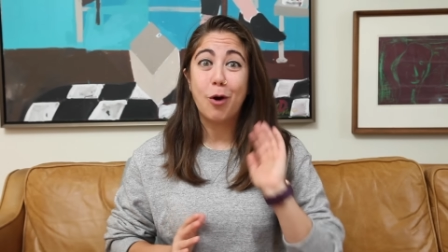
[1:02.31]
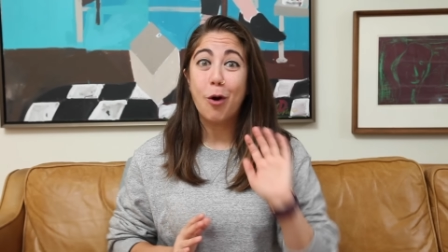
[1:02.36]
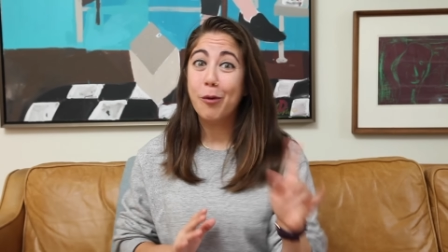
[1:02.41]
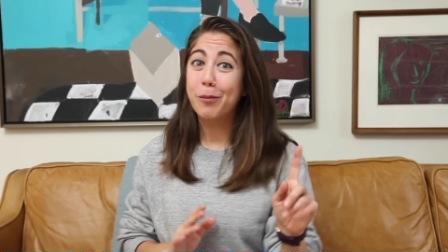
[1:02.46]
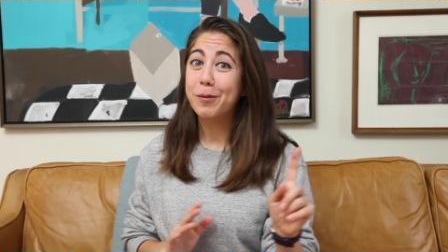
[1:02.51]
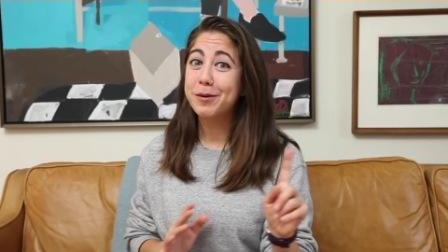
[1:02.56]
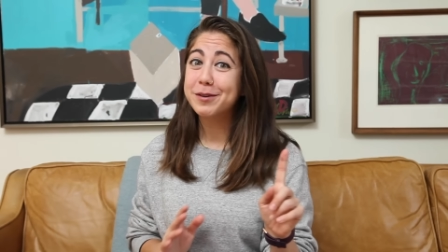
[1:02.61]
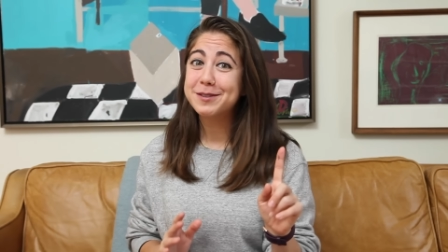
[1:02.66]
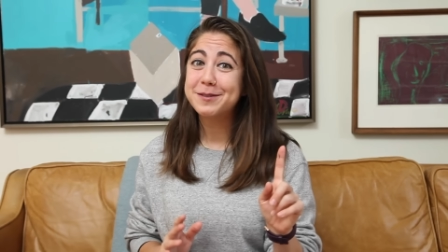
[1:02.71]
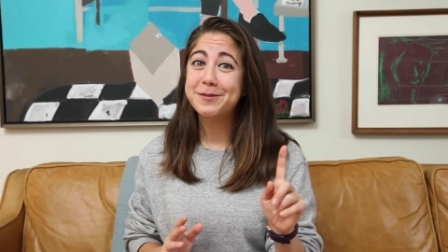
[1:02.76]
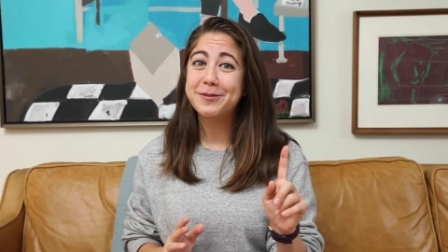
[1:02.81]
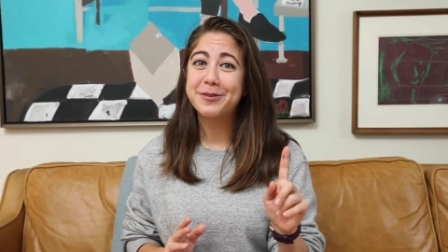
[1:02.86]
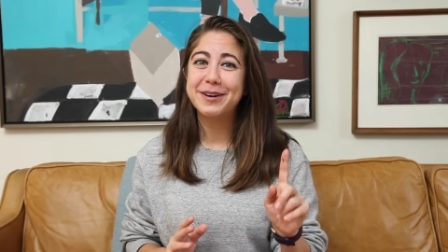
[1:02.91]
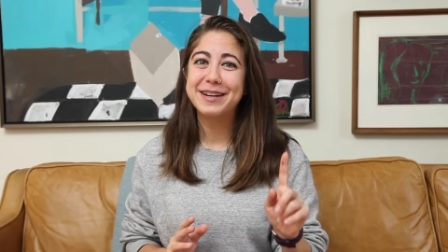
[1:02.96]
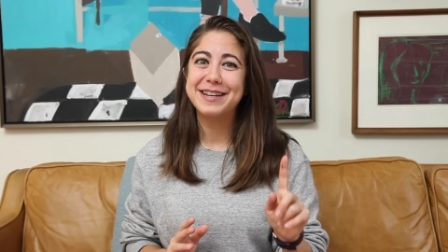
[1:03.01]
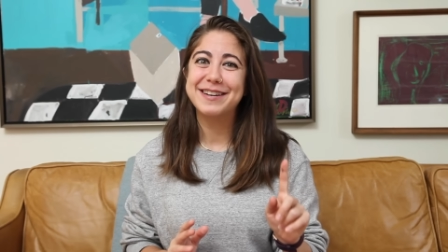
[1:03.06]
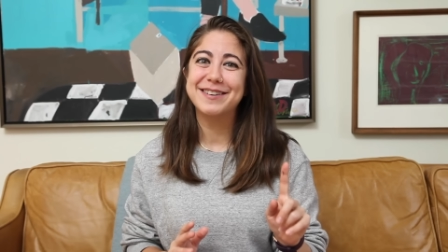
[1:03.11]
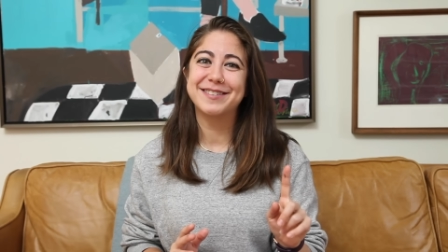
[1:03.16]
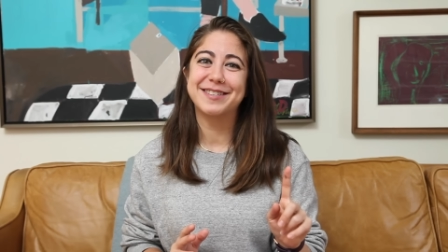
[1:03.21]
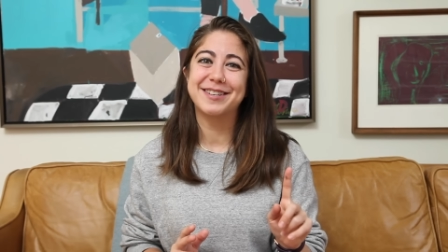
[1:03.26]
almost 4
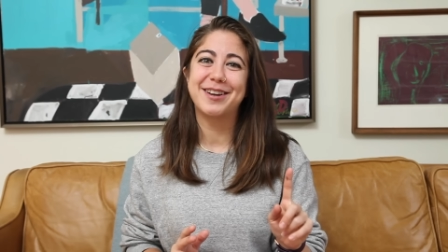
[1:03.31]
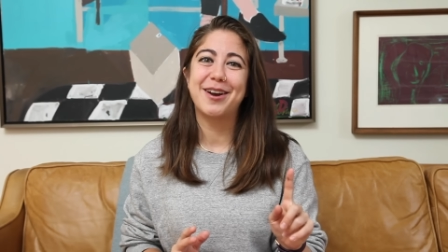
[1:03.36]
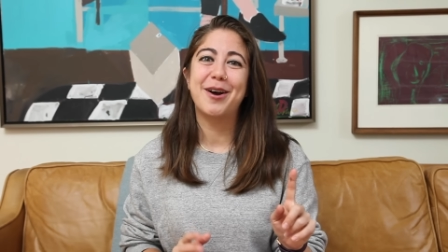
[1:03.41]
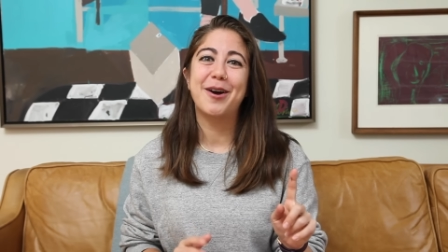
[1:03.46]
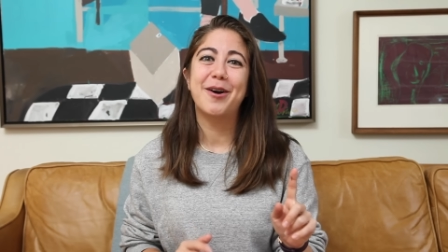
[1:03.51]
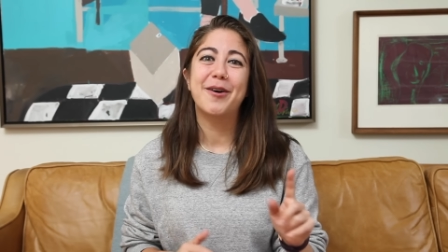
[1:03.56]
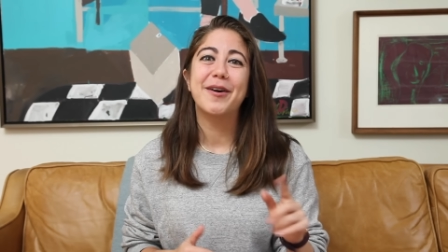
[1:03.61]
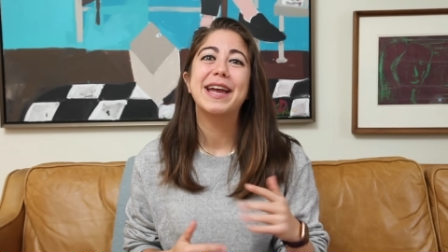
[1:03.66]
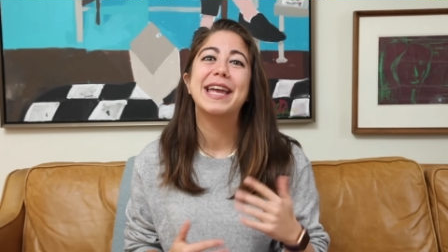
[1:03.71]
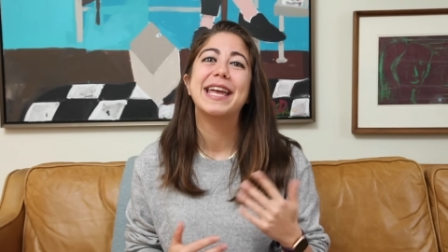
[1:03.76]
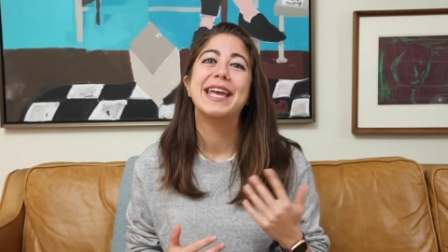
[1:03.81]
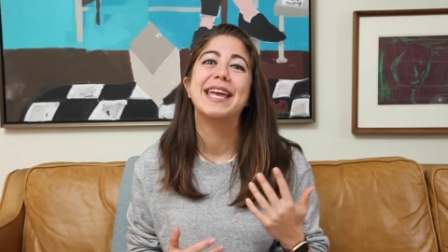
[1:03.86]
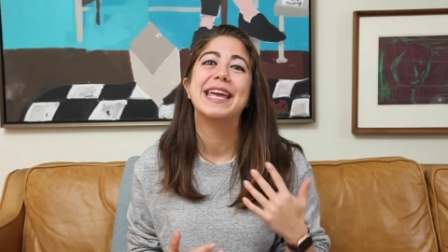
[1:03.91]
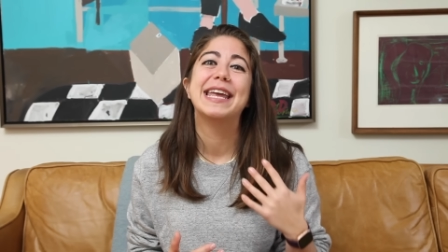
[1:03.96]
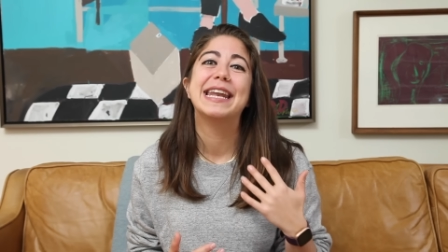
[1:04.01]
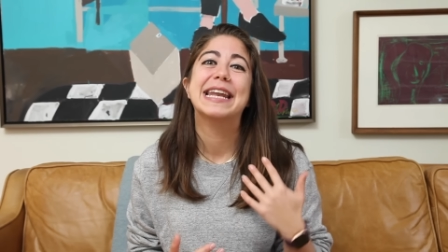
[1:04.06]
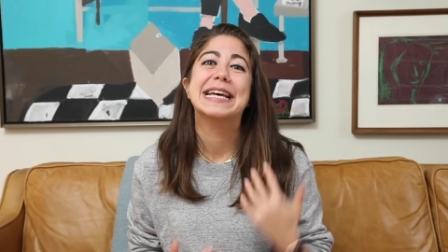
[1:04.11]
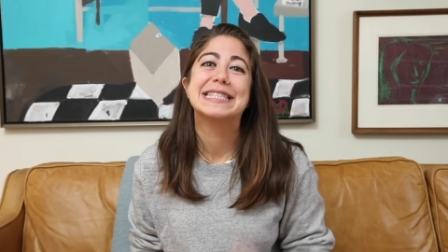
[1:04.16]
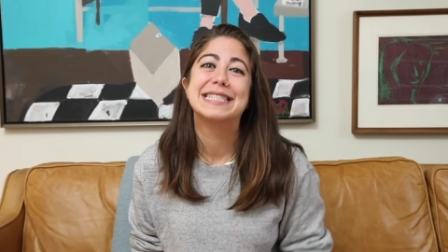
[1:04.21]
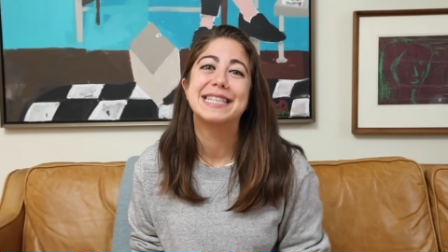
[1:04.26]
years ago
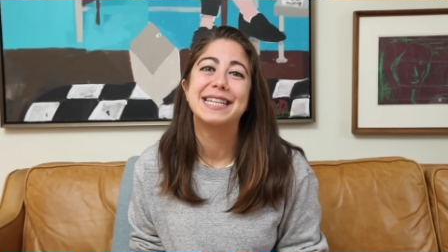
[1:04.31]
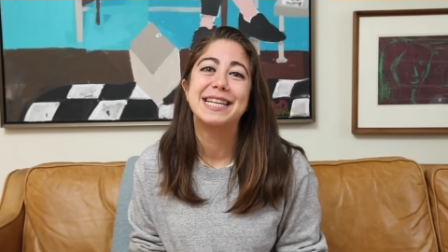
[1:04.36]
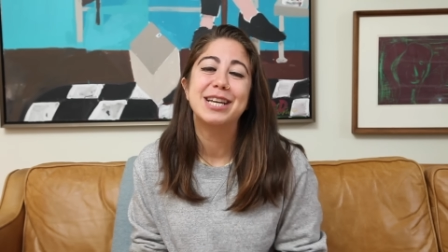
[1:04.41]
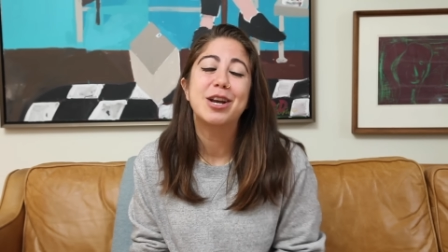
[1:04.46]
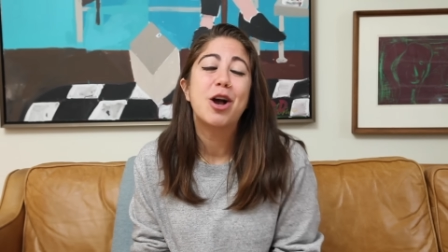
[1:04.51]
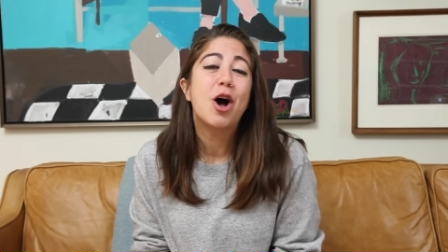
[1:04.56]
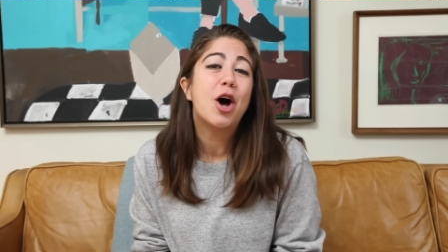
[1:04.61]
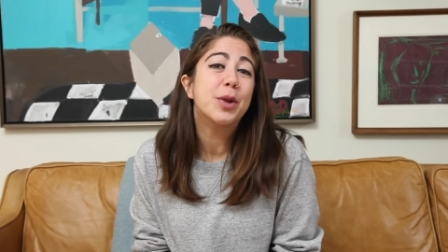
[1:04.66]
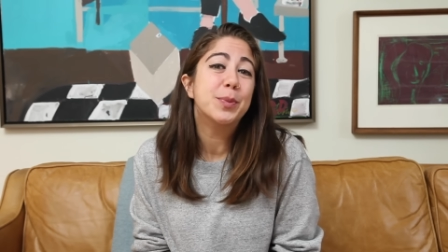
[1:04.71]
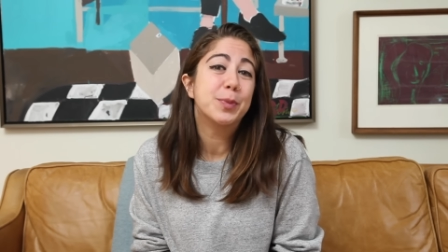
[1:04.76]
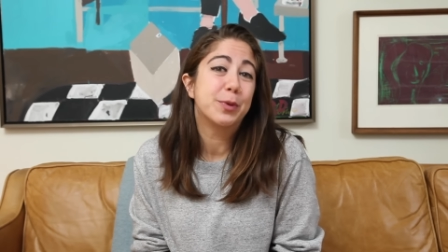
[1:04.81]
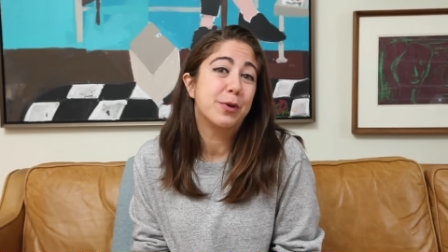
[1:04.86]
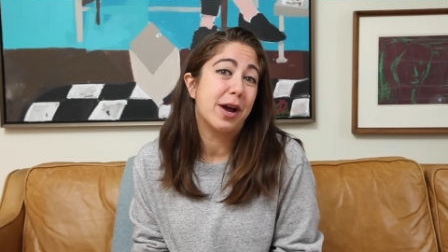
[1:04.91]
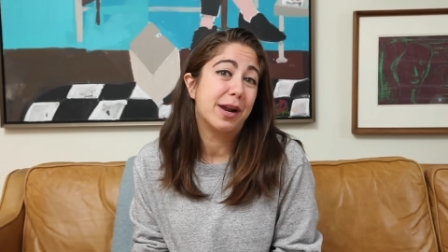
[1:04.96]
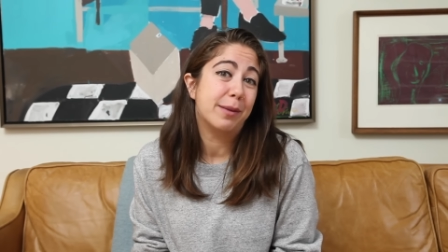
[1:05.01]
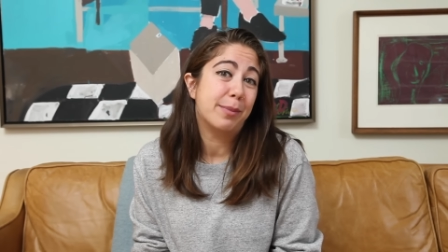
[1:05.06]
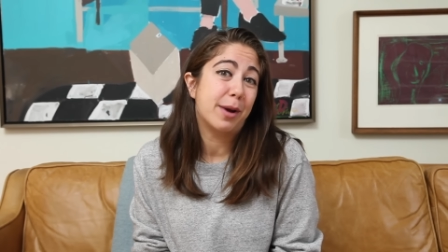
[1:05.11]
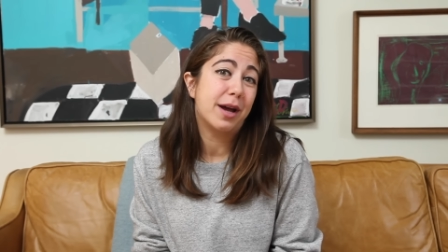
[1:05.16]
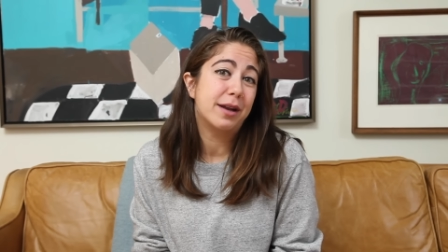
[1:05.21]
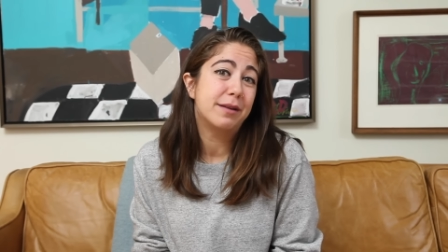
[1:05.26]
in a city called
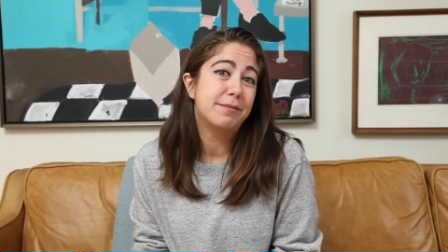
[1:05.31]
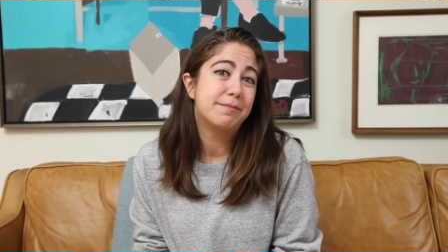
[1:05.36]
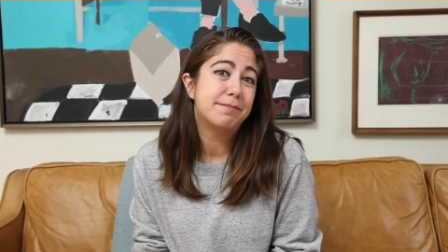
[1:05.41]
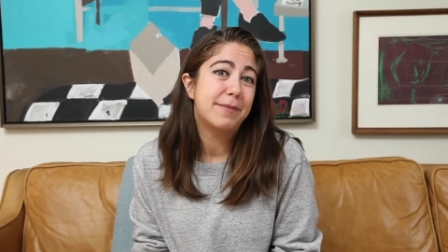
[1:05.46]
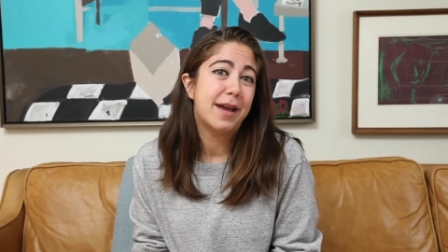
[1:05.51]
Moradabad.